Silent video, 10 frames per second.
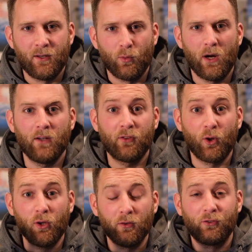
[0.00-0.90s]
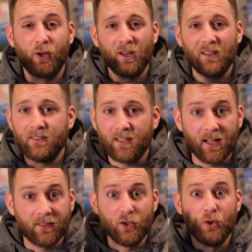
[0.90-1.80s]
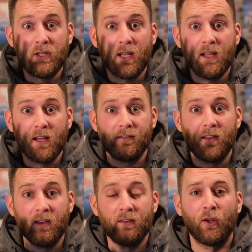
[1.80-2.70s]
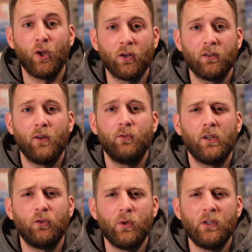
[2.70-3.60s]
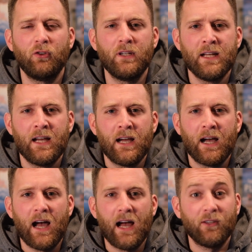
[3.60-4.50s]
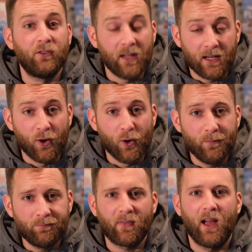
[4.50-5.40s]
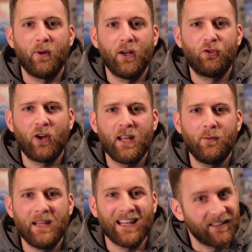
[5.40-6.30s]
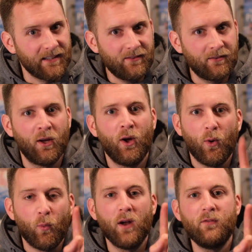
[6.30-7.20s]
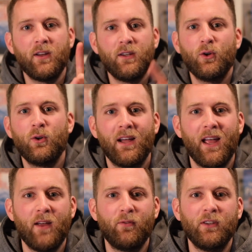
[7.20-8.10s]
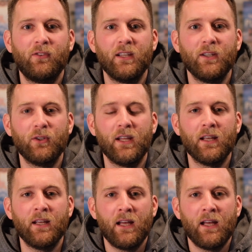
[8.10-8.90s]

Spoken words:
Whilst the whole of Scotland and the UK is in this lockdown situation and staying at home, I'm going to try and make at least one video every single day.